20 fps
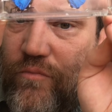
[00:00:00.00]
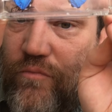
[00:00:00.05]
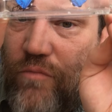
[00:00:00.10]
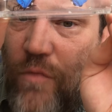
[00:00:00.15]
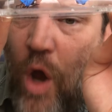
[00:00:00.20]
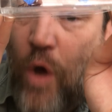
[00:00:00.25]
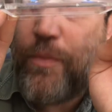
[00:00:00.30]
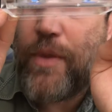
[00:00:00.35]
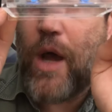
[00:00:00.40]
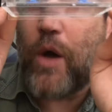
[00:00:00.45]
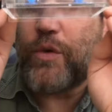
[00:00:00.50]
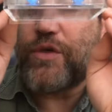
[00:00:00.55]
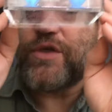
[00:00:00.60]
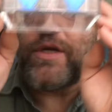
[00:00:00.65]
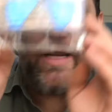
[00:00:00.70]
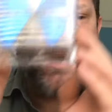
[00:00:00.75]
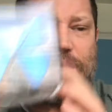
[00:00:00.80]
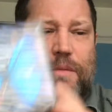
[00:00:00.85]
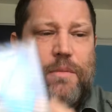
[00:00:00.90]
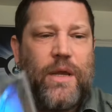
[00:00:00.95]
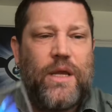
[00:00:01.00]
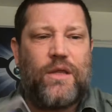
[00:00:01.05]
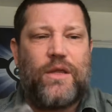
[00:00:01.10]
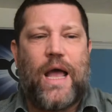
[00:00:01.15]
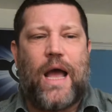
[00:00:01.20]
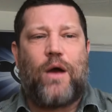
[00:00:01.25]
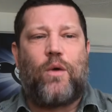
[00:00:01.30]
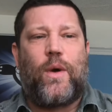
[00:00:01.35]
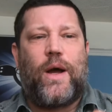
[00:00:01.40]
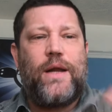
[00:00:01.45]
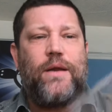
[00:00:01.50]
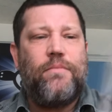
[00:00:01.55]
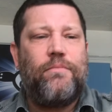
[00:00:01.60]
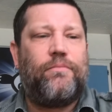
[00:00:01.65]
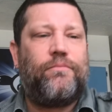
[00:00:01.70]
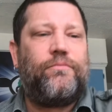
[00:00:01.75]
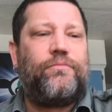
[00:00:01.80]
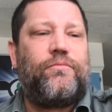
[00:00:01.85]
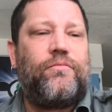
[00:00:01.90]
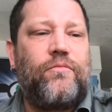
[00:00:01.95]
Hope that was neat meeting that one.
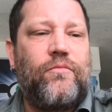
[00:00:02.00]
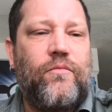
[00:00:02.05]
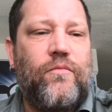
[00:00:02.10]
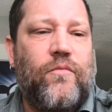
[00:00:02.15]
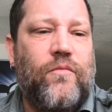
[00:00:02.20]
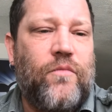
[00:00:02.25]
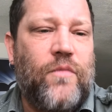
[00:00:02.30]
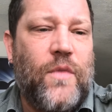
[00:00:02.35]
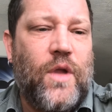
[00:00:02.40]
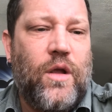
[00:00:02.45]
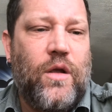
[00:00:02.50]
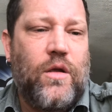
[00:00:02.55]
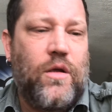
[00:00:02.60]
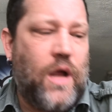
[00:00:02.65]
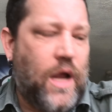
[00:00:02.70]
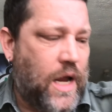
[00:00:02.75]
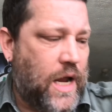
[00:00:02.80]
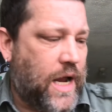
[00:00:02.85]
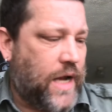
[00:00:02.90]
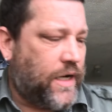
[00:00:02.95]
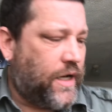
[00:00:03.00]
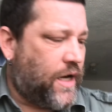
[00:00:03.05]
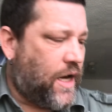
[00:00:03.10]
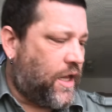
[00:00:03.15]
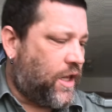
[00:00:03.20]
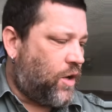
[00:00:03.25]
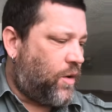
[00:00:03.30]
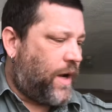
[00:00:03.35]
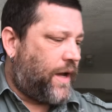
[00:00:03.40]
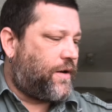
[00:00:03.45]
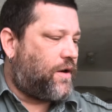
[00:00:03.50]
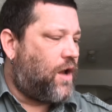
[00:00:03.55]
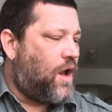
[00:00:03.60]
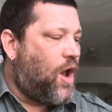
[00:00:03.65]
And another one.